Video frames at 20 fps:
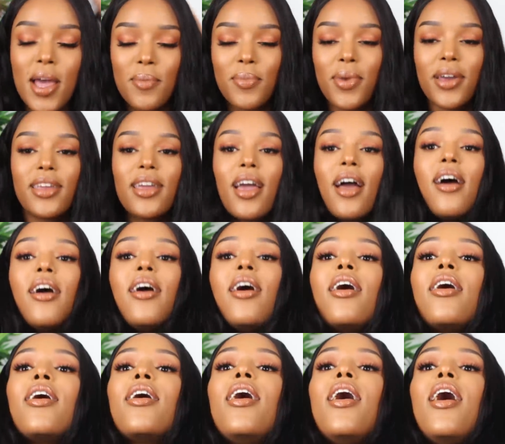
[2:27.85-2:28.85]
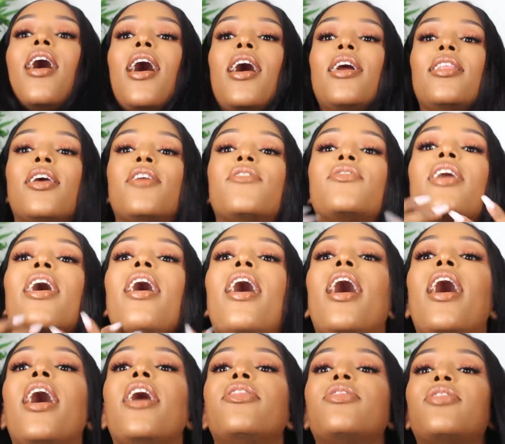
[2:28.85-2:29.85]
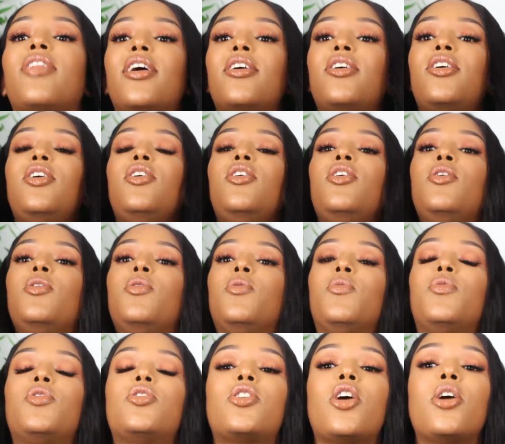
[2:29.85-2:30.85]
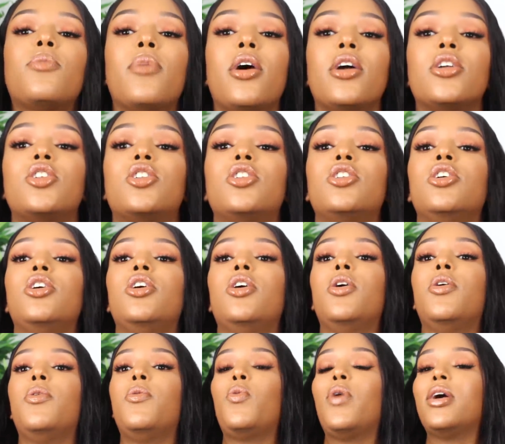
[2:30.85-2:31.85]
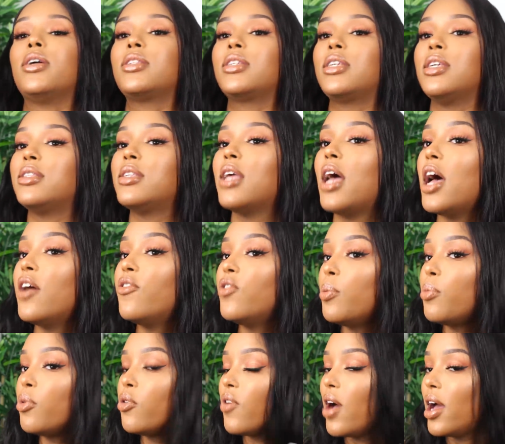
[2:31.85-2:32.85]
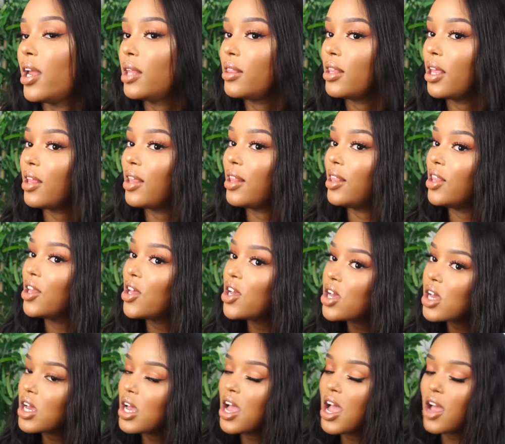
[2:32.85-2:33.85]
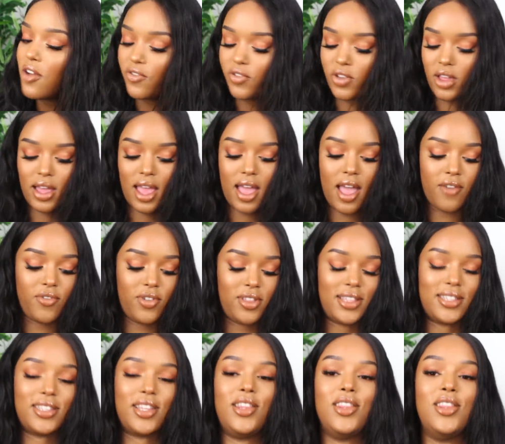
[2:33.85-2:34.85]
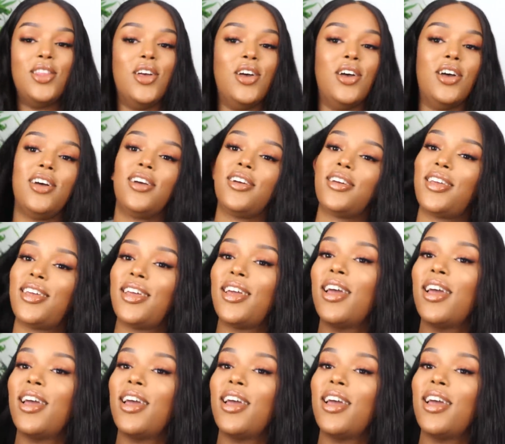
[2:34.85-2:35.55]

But yeah, I love the hair. Thank you so much to West Kiss Hair for providing the look, for the hair for this look.